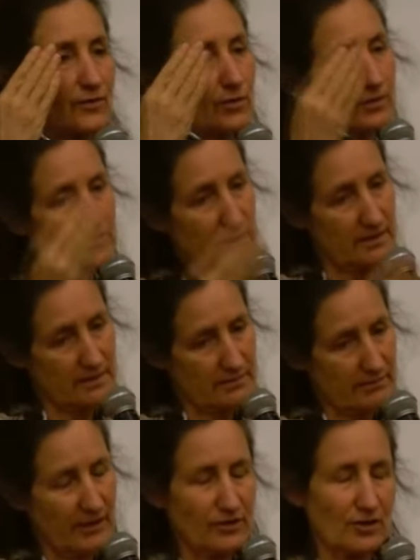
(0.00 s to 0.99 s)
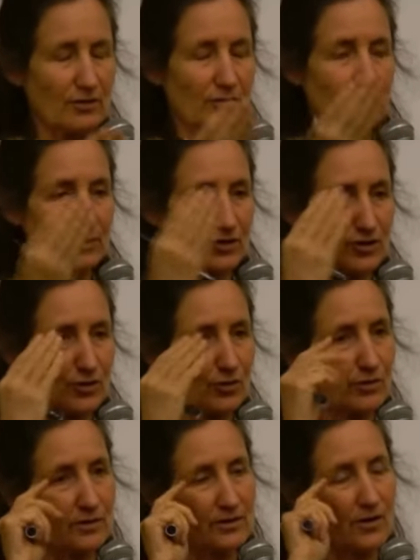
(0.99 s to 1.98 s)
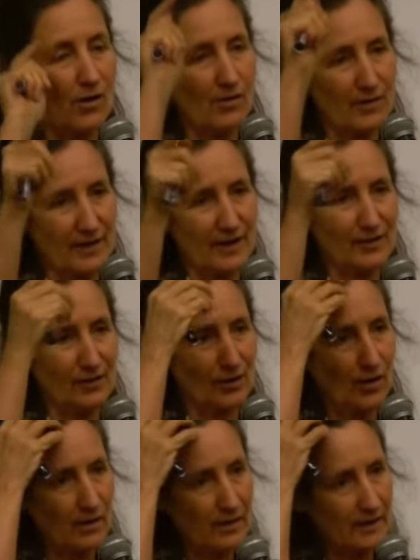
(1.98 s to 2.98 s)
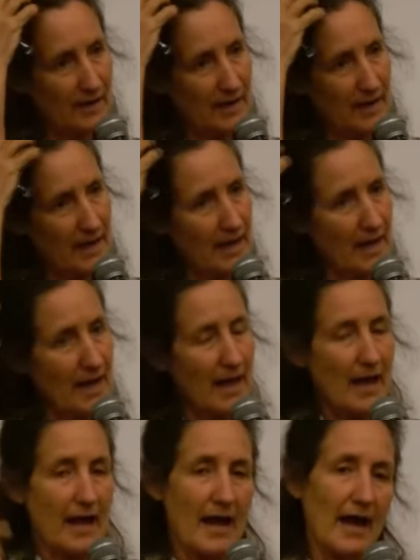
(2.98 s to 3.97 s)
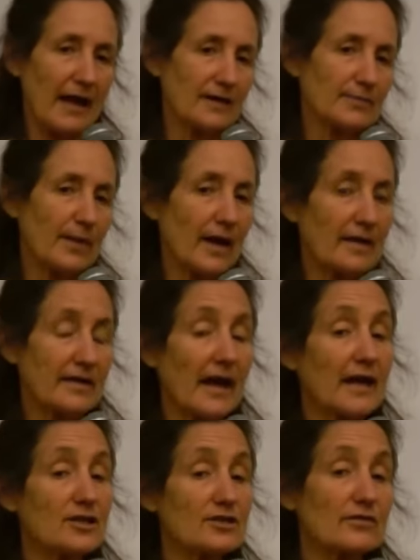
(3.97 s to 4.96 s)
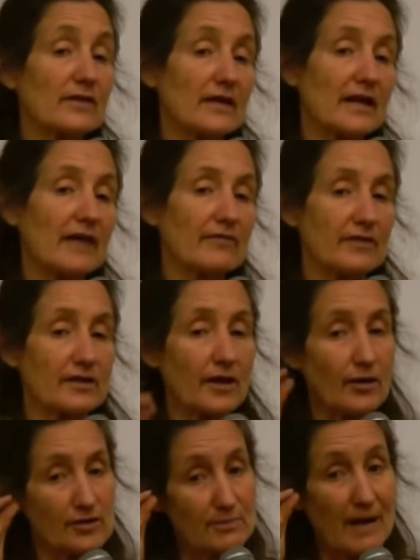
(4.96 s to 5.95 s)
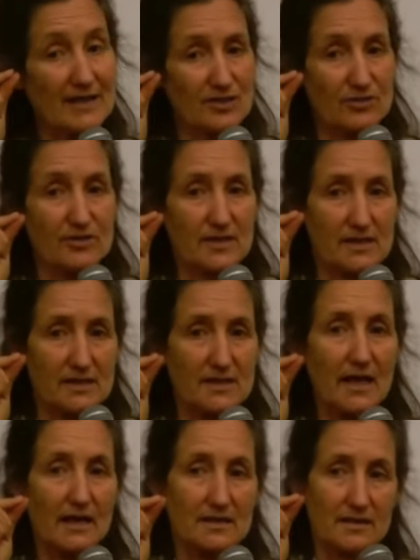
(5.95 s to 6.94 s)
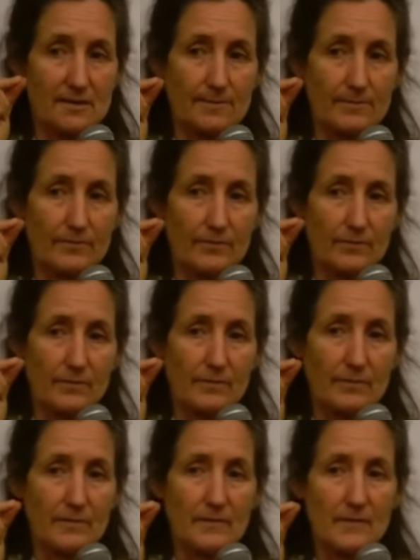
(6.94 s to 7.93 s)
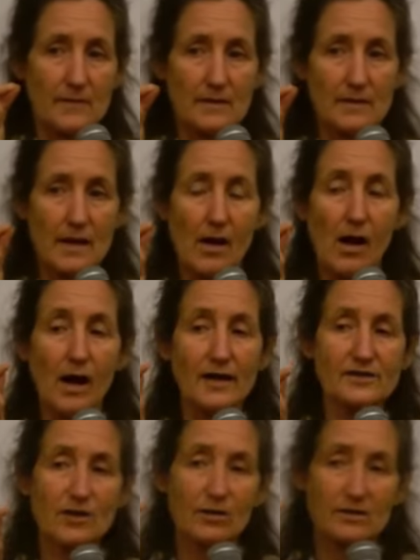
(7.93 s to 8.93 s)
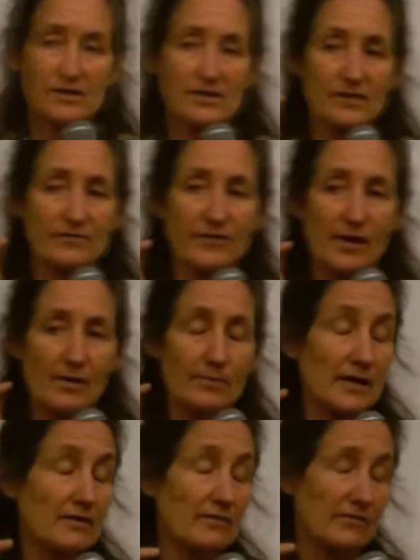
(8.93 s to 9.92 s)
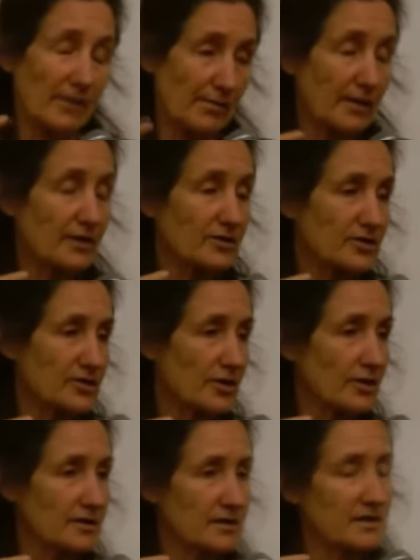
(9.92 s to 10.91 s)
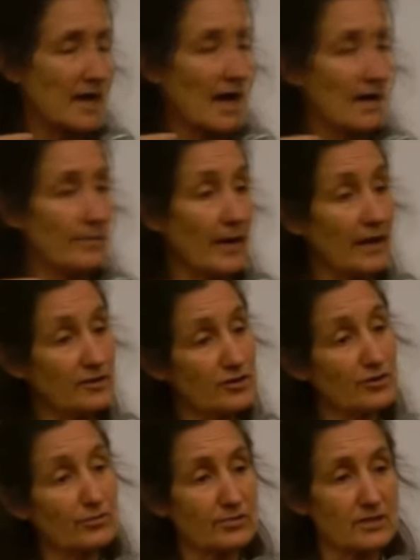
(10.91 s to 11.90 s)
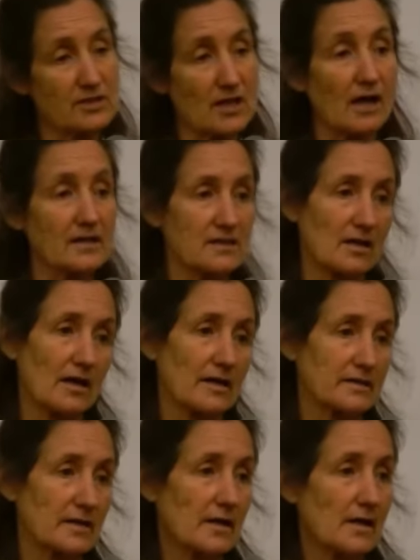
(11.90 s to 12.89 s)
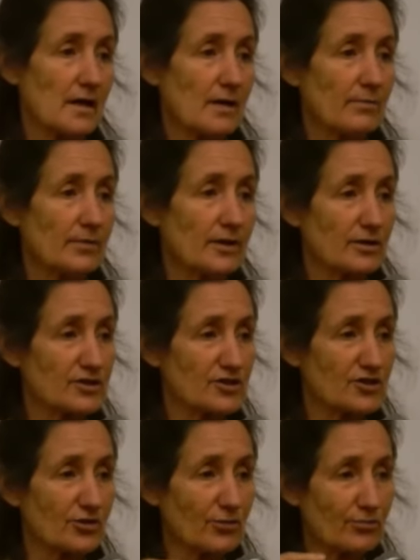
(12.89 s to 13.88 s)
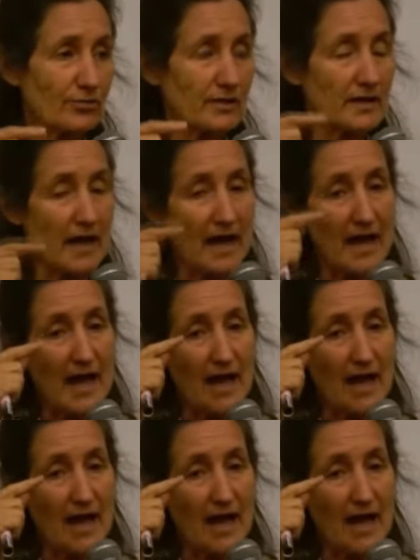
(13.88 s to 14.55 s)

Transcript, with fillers: of course, get you to look at short, long at long. And by the age of 11, those muscles are set. Now eye doctors are very, being very concerned today about children's eyesight because children are